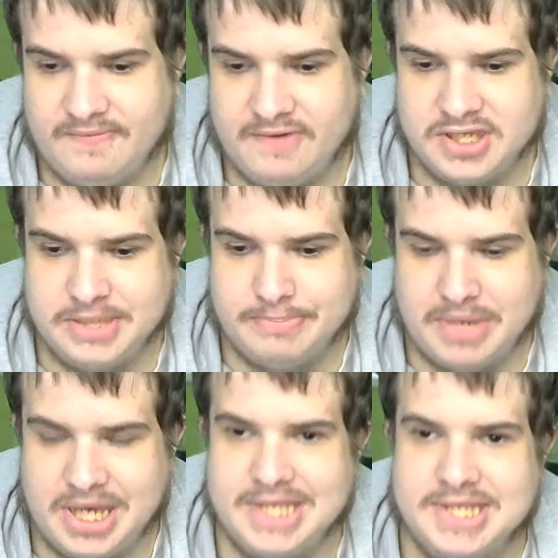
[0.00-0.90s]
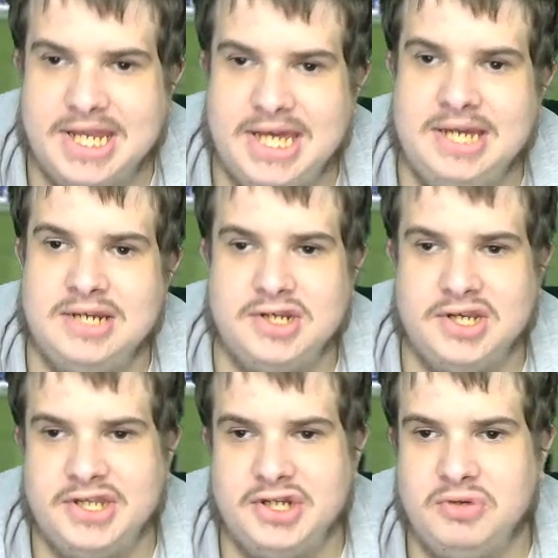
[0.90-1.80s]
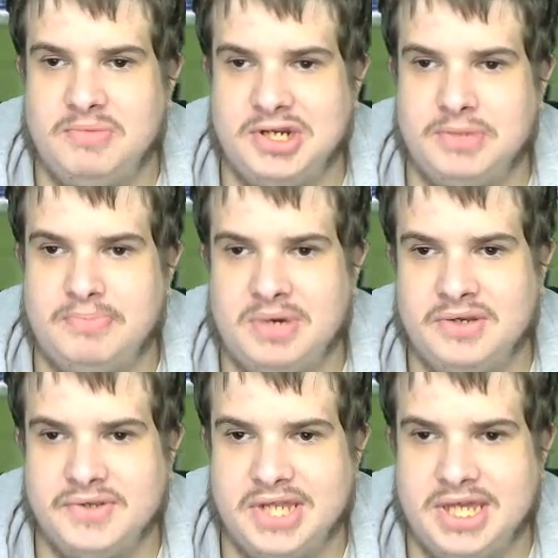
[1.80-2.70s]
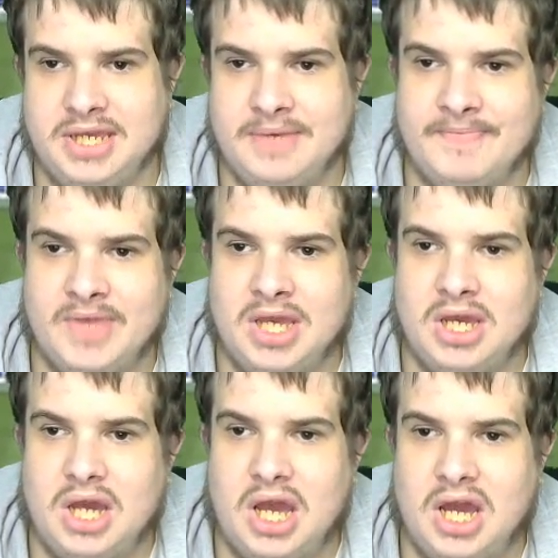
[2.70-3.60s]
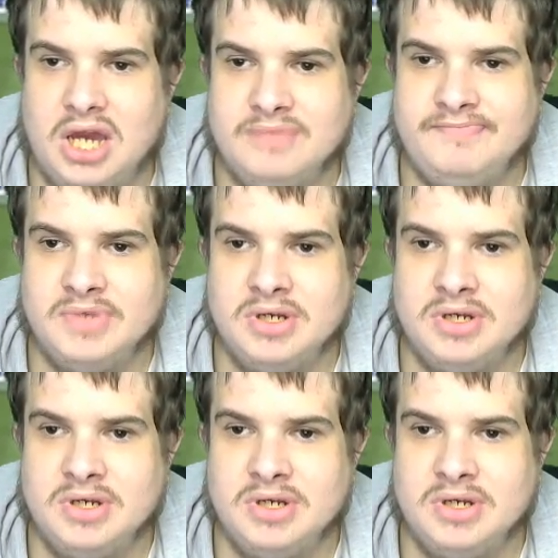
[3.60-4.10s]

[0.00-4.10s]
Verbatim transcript: versus Barnsley. Just literally mentioned Barnsley. Um,